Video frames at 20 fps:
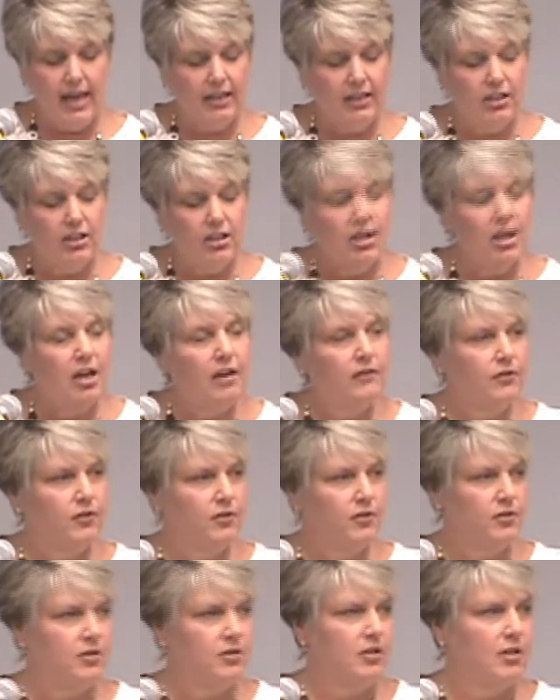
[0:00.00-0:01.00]
and
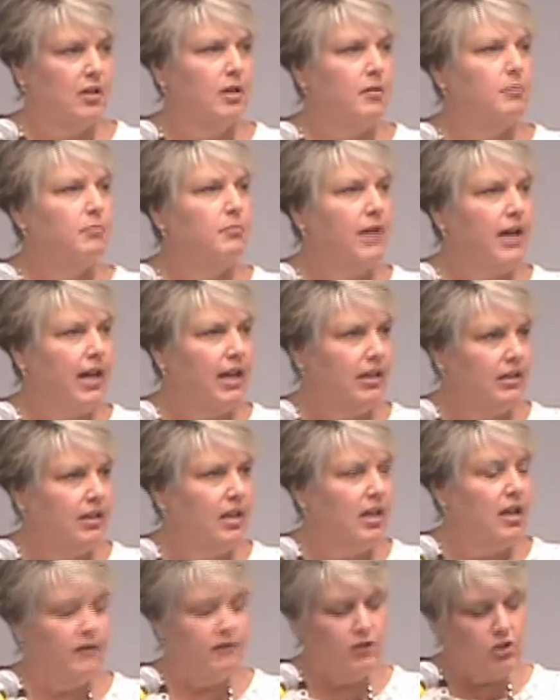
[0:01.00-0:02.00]
governed by
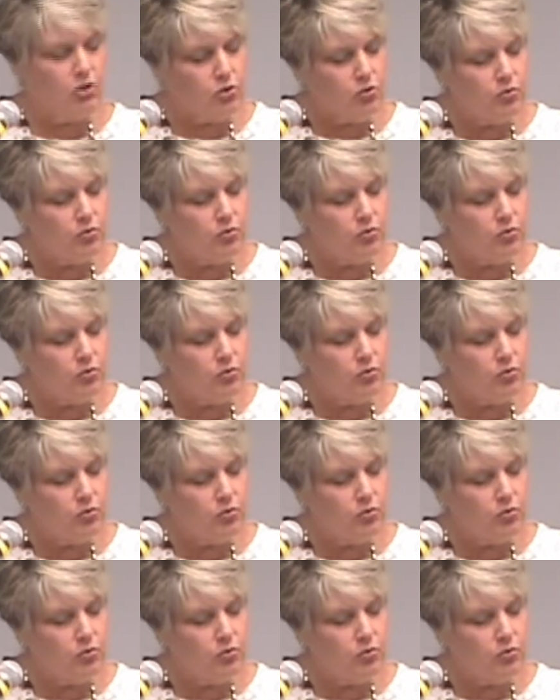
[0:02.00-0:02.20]
love.